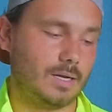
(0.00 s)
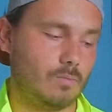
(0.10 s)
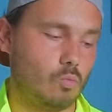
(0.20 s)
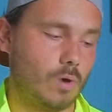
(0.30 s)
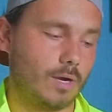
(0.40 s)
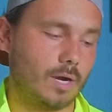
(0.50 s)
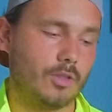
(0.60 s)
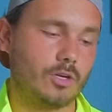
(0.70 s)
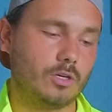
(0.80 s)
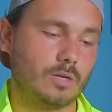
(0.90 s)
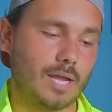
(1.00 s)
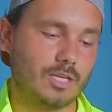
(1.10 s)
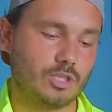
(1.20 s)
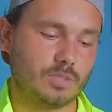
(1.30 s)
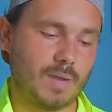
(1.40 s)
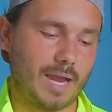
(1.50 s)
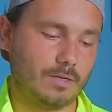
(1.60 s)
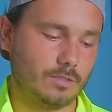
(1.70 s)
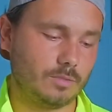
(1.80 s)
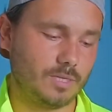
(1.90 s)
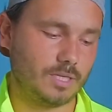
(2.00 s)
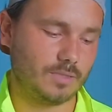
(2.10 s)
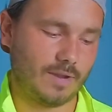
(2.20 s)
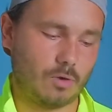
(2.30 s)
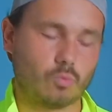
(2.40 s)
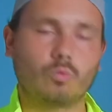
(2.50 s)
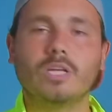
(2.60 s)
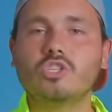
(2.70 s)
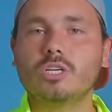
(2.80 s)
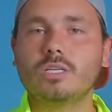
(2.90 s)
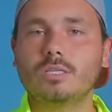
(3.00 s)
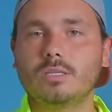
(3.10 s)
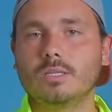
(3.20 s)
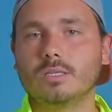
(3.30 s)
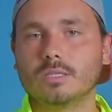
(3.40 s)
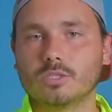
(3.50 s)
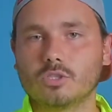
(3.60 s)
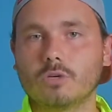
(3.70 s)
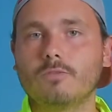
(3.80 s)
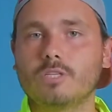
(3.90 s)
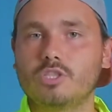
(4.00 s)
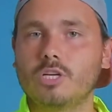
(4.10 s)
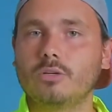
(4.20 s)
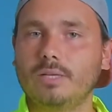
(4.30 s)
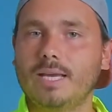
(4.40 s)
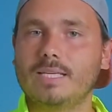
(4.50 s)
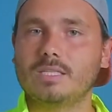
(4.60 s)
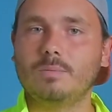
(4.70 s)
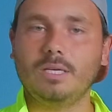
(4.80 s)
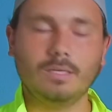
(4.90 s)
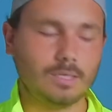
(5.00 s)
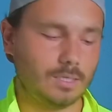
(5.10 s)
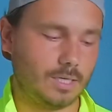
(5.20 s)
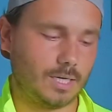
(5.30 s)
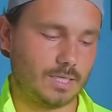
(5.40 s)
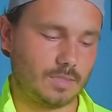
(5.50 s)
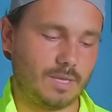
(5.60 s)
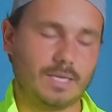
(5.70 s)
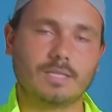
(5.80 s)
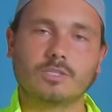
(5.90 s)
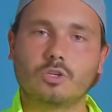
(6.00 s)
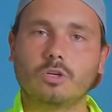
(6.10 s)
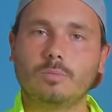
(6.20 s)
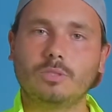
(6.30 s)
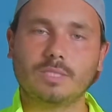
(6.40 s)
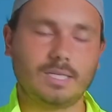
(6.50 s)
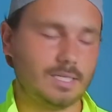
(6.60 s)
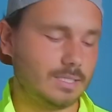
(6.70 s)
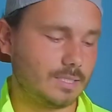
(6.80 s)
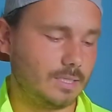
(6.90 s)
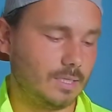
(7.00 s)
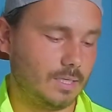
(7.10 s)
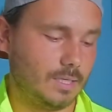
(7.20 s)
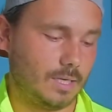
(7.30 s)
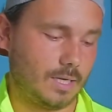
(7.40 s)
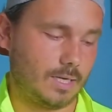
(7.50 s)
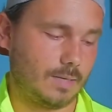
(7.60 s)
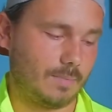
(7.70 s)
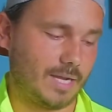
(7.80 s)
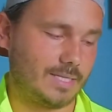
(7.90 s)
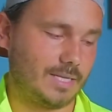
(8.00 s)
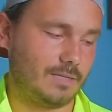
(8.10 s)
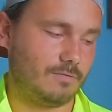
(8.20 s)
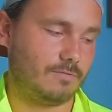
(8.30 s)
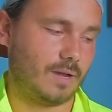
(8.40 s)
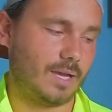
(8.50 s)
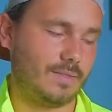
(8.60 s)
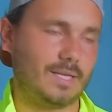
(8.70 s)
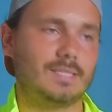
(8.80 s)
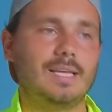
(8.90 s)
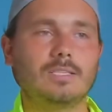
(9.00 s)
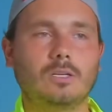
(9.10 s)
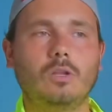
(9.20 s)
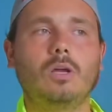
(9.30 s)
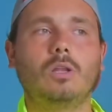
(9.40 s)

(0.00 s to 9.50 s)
Where other edgeless paddles, because of how rigid the surface generally has to be to make it as durable as it is, I tend to find that it takes a lot